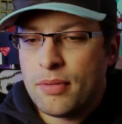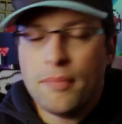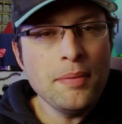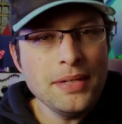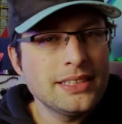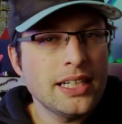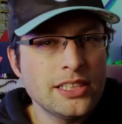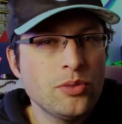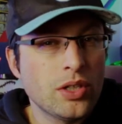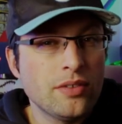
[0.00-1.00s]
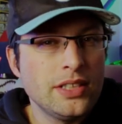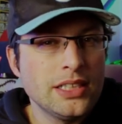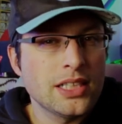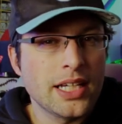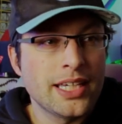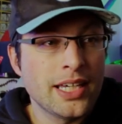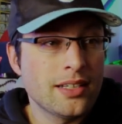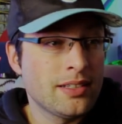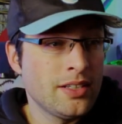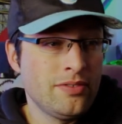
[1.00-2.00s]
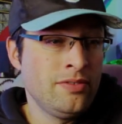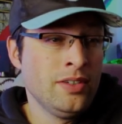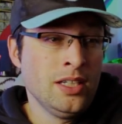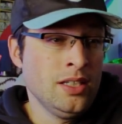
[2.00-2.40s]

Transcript: But maybe it's actually one of these, like, kind of